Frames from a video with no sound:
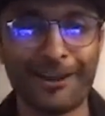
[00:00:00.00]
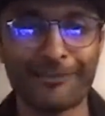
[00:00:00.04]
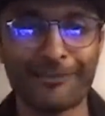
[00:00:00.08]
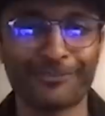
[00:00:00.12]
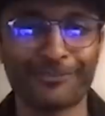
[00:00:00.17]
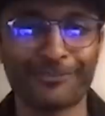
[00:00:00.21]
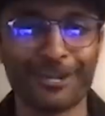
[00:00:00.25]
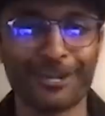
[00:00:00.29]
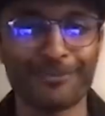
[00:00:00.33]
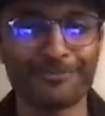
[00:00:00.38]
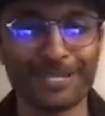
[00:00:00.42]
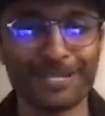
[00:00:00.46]

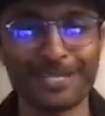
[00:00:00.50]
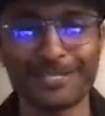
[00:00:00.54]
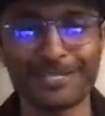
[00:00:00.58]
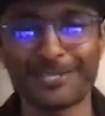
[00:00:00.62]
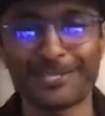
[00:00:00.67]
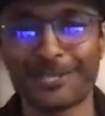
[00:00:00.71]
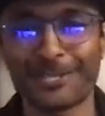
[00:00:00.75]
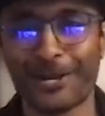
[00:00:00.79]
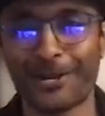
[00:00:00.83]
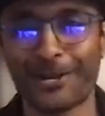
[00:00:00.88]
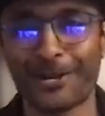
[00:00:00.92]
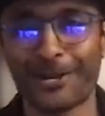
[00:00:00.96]
of
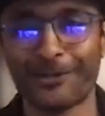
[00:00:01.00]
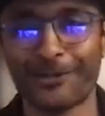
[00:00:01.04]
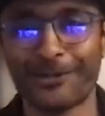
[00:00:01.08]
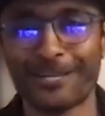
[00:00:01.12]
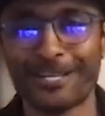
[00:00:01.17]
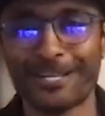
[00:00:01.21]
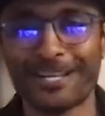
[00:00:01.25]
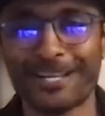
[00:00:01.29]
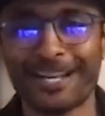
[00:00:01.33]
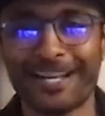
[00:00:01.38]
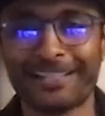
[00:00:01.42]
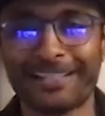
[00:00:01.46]
companies. So
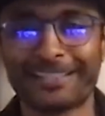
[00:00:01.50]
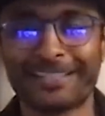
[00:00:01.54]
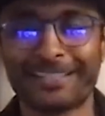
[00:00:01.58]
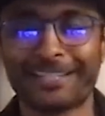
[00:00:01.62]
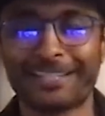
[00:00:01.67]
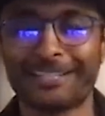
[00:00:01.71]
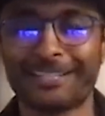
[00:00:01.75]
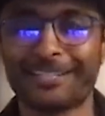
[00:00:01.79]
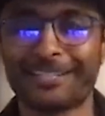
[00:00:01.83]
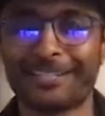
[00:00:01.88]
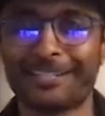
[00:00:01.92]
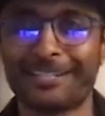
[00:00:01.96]
I
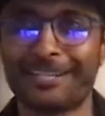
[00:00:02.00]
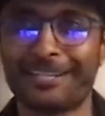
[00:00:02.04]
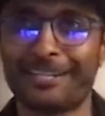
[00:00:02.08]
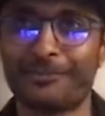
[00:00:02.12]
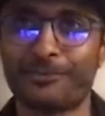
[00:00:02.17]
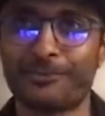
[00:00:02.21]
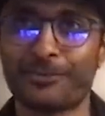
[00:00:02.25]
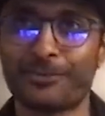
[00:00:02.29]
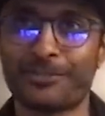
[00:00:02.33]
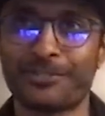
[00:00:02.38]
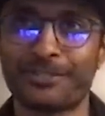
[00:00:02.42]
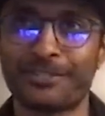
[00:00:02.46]
think
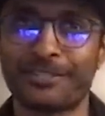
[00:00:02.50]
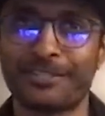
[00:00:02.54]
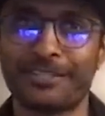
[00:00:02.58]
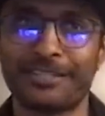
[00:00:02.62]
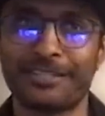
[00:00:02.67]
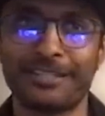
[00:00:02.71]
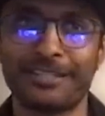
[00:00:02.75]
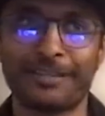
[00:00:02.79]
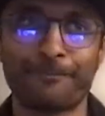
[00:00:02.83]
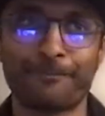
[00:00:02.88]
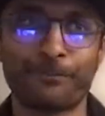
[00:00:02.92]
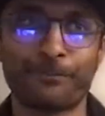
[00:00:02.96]
it was,
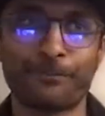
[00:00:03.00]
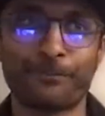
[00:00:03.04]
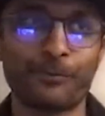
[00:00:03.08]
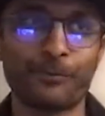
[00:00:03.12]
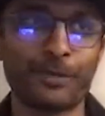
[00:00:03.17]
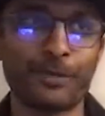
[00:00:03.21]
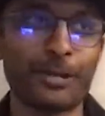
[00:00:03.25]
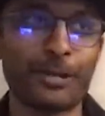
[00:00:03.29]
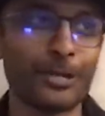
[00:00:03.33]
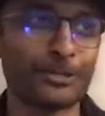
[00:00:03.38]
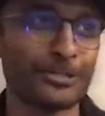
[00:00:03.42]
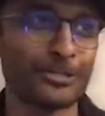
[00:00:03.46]
uh,
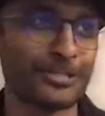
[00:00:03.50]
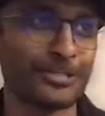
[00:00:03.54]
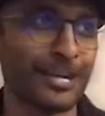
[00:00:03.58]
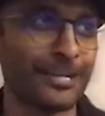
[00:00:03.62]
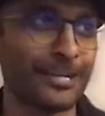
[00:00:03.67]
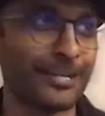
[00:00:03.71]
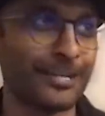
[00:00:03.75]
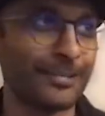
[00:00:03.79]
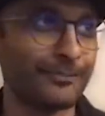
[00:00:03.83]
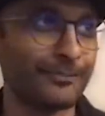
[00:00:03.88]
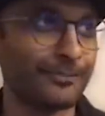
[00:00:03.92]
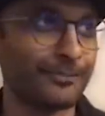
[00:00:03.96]
we got this
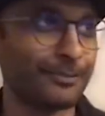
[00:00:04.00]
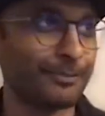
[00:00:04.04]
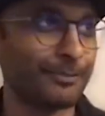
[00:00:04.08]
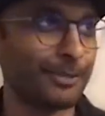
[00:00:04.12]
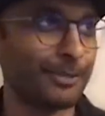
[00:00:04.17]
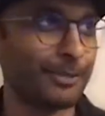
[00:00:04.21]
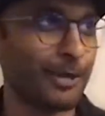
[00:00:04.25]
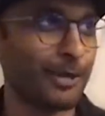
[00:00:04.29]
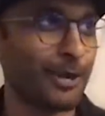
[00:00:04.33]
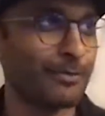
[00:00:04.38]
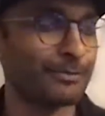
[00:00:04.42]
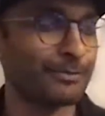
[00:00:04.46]
idea from
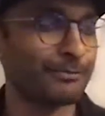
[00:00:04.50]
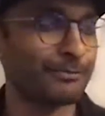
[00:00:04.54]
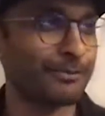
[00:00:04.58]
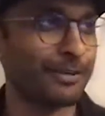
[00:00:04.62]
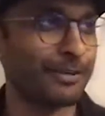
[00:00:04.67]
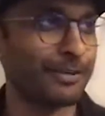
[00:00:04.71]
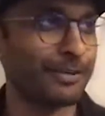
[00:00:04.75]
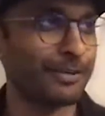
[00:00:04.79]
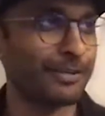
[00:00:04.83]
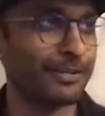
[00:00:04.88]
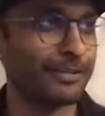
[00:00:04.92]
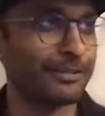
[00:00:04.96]
a common
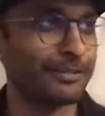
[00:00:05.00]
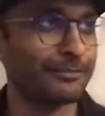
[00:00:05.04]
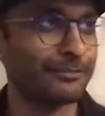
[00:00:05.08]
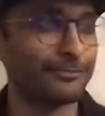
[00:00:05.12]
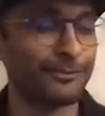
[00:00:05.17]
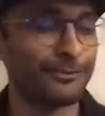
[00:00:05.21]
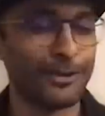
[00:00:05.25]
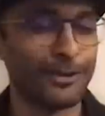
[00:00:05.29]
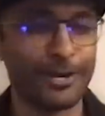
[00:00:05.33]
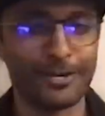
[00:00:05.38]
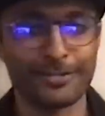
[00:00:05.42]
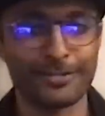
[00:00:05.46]
fr-
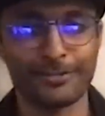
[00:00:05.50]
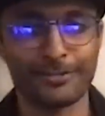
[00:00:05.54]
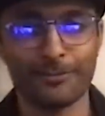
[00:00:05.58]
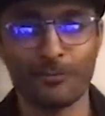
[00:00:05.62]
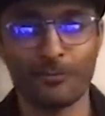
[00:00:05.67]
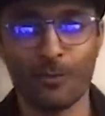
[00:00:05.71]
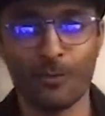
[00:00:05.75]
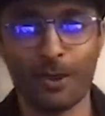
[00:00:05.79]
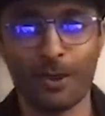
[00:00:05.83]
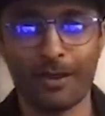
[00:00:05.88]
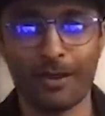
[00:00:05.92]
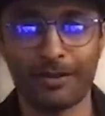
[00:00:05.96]
friend,
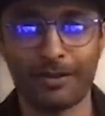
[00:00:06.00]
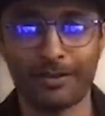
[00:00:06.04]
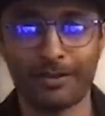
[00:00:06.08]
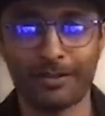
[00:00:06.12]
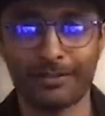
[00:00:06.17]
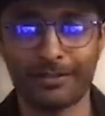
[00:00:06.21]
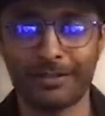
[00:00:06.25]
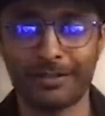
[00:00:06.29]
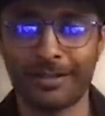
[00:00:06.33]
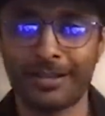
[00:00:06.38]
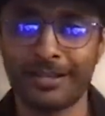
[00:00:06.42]
Juan.